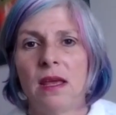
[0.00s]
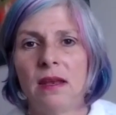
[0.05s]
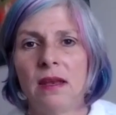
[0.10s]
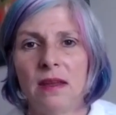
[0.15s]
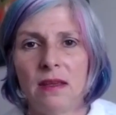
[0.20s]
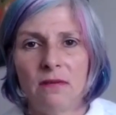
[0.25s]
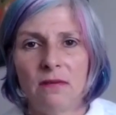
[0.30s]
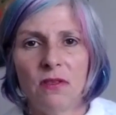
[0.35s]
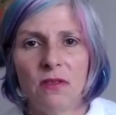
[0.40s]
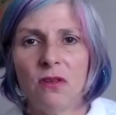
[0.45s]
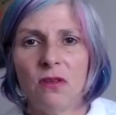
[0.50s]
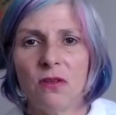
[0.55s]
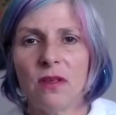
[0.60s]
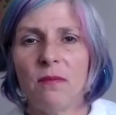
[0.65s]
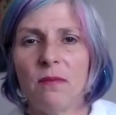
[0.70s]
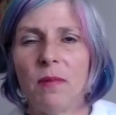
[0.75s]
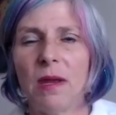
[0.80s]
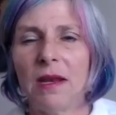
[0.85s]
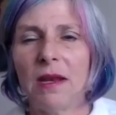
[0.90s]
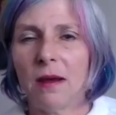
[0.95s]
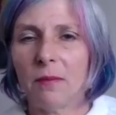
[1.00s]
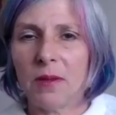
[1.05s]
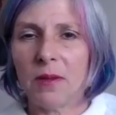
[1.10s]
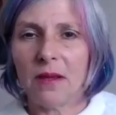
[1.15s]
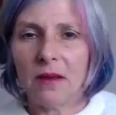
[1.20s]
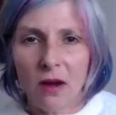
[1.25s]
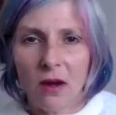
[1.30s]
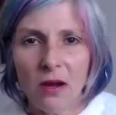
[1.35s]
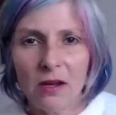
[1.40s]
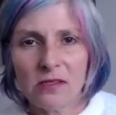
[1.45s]
And even though they may not
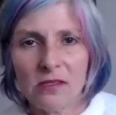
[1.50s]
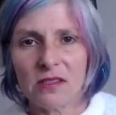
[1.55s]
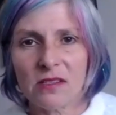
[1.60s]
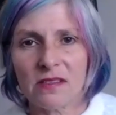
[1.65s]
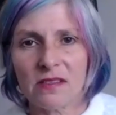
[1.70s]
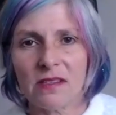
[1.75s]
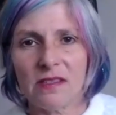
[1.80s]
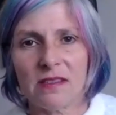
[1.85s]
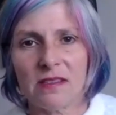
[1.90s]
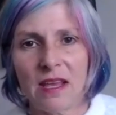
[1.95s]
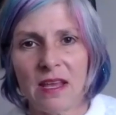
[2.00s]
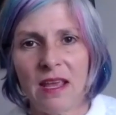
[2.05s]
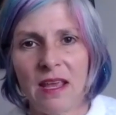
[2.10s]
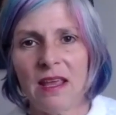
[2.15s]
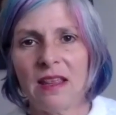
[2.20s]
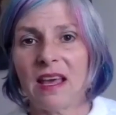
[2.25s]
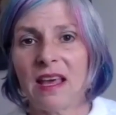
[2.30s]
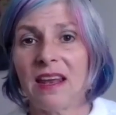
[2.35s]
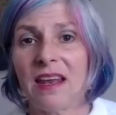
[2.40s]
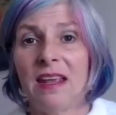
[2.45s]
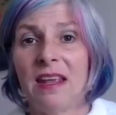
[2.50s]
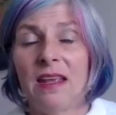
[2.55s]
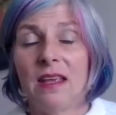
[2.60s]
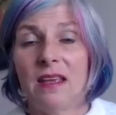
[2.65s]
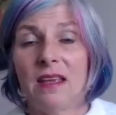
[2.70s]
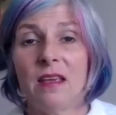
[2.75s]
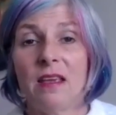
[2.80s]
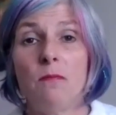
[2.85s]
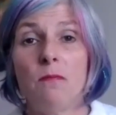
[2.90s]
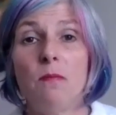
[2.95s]
be consciously saying that,
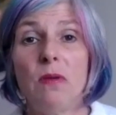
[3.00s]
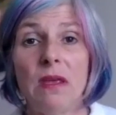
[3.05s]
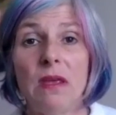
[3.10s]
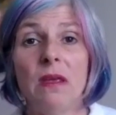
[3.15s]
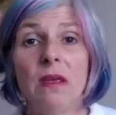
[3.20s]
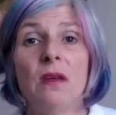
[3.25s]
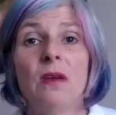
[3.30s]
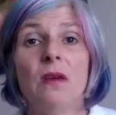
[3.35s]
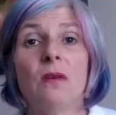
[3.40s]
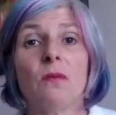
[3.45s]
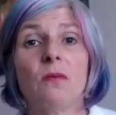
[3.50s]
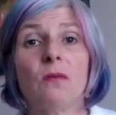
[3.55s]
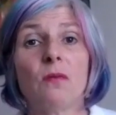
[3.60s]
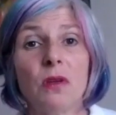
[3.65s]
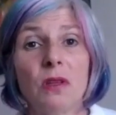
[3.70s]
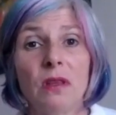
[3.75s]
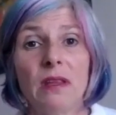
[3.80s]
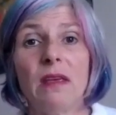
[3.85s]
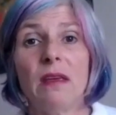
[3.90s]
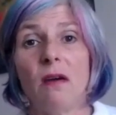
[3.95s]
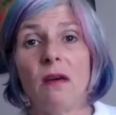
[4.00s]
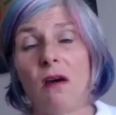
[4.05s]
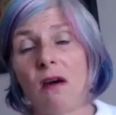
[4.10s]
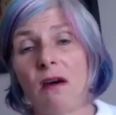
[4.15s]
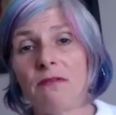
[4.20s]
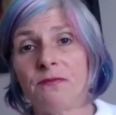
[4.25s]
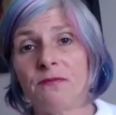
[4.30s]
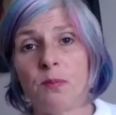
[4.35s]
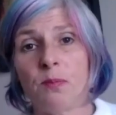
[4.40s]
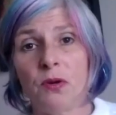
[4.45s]
can be really
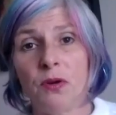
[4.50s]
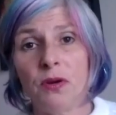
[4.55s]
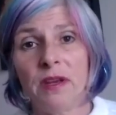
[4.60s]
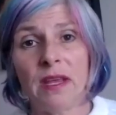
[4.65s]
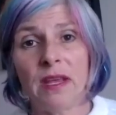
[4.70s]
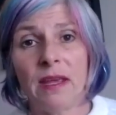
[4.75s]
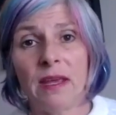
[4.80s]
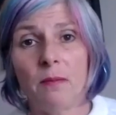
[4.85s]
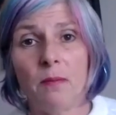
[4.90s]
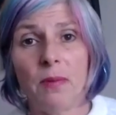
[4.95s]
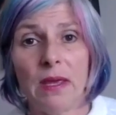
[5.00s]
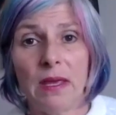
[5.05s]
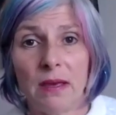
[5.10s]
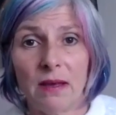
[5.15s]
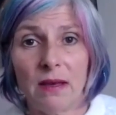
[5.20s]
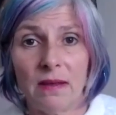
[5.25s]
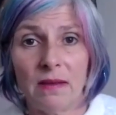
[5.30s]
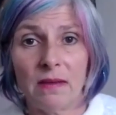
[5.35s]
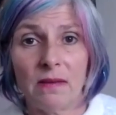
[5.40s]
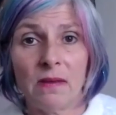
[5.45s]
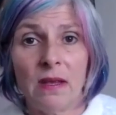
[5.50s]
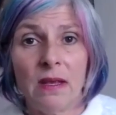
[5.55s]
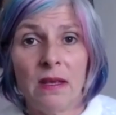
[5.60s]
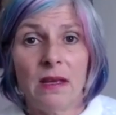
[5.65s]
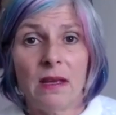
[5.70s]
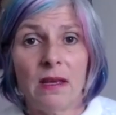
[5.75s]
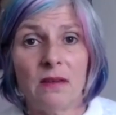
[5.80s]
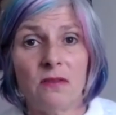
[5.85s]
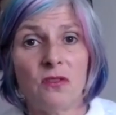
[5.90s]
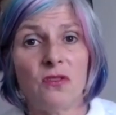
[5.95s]
off putting because
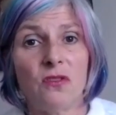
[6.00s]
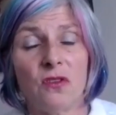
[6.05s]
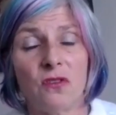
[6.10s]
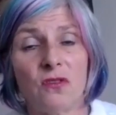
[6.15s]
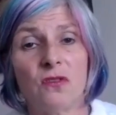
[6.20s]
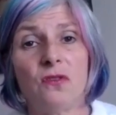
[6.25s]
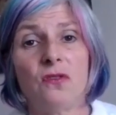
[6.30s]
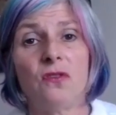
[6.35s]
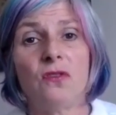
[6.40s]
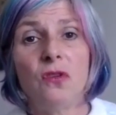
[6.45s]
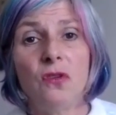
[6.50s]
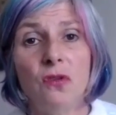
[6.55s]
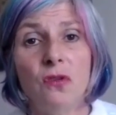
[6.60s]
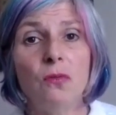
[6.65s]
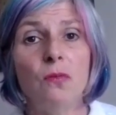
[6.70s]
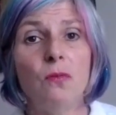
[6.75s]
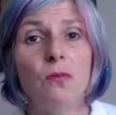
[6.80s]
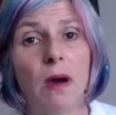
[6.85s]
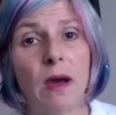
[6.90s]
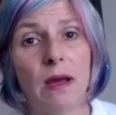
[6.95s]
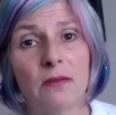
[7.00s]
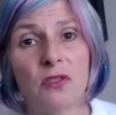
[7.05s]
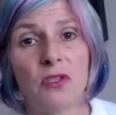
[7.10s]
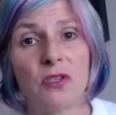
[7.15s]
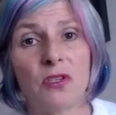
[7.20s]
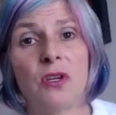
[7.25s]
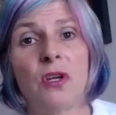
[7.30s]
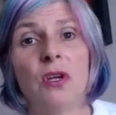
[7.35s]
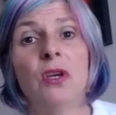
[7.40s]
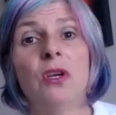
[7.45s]
it's just too
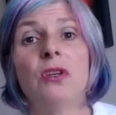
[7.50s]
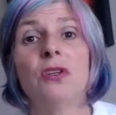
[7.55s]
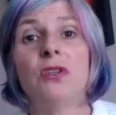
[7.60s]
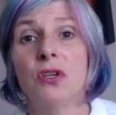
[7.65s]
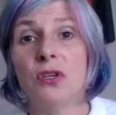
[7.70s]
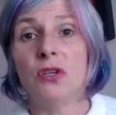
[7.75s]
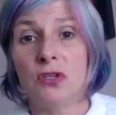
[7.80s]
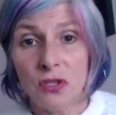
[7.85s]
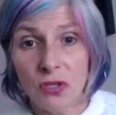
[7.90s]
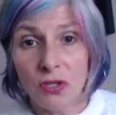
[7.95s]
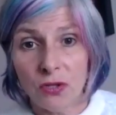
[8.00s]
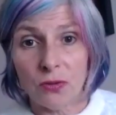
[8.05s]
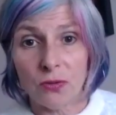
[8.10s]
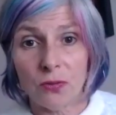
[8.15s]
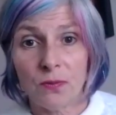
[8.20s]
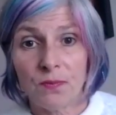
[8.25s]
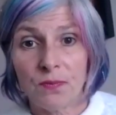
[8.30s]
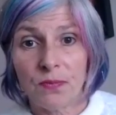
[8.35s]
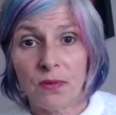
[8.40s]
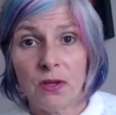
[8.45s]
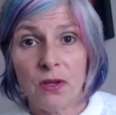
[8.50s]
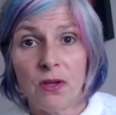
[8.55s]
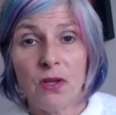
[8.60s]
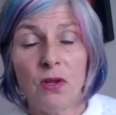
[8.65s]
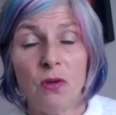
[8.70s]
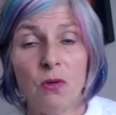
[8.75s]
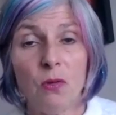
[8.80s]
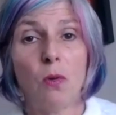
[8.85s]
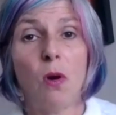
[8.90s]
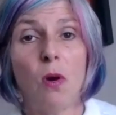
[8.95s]
much to do.
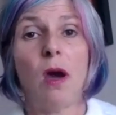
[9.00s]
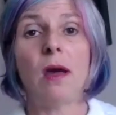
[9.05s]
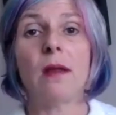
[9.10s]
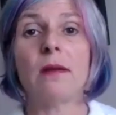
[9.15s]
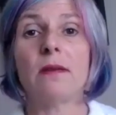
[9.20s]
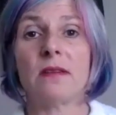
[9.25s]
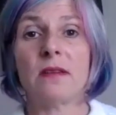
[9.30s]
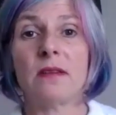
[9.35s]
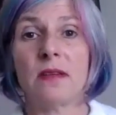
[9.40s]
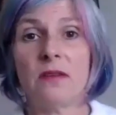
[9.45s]
You want